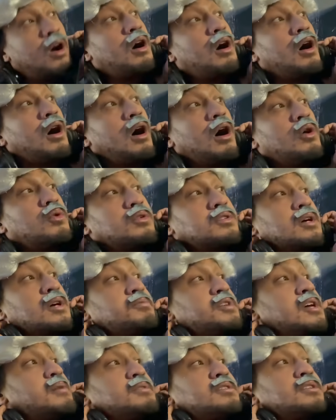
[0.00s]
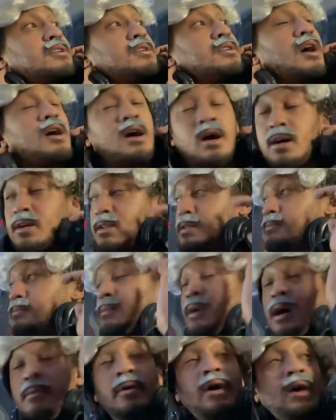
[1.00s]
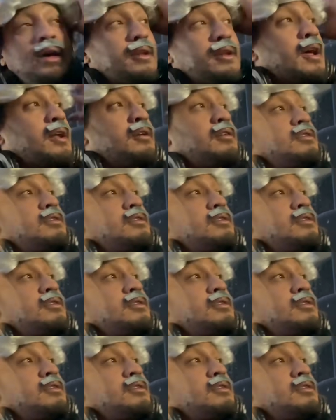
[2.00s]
Oh, what's up, Jameson? My bad. I know you